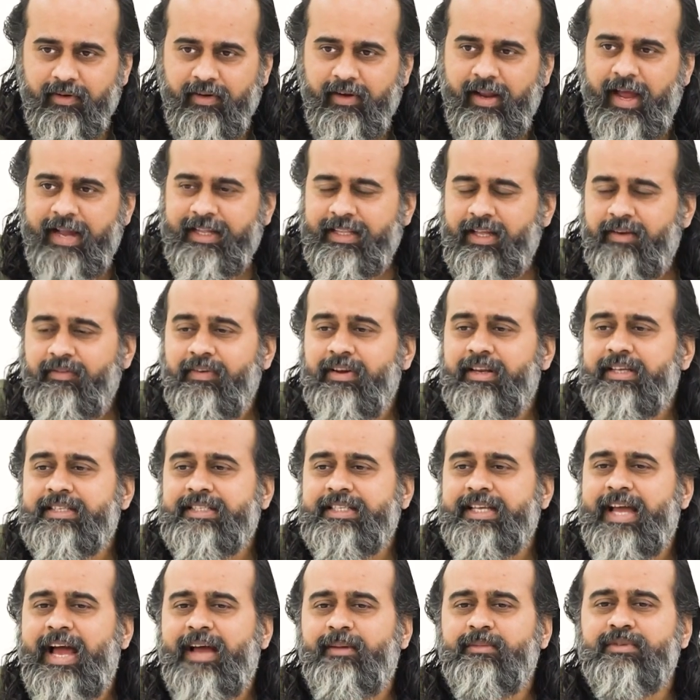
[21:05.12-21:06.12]
Neither will he
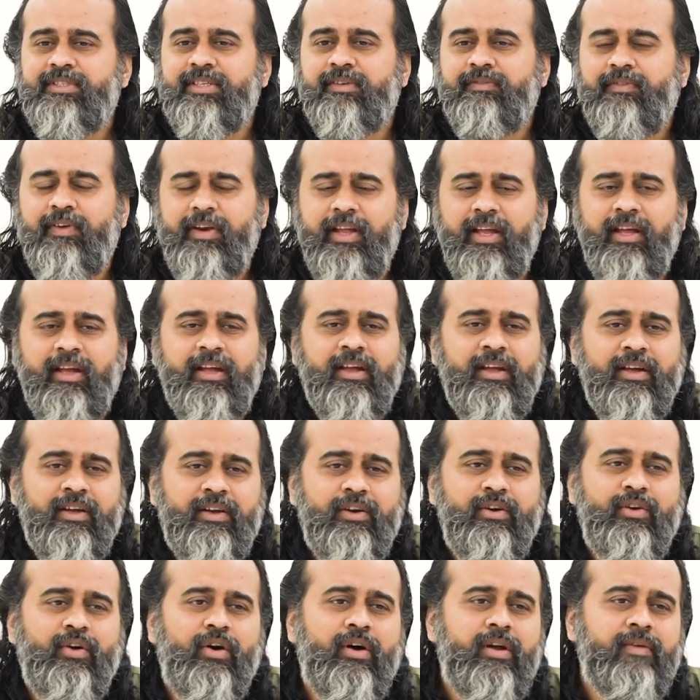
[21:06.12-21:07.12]
say, I am suffering,
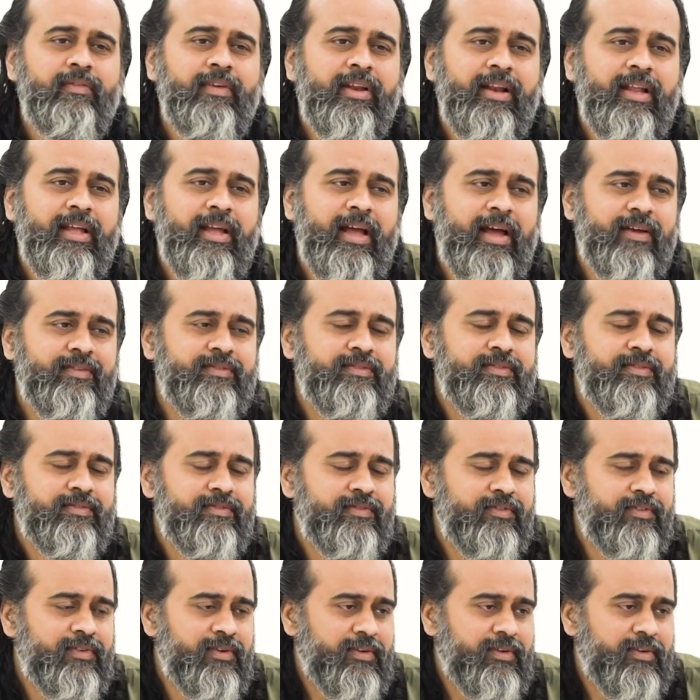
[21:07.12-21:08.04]
nor will he have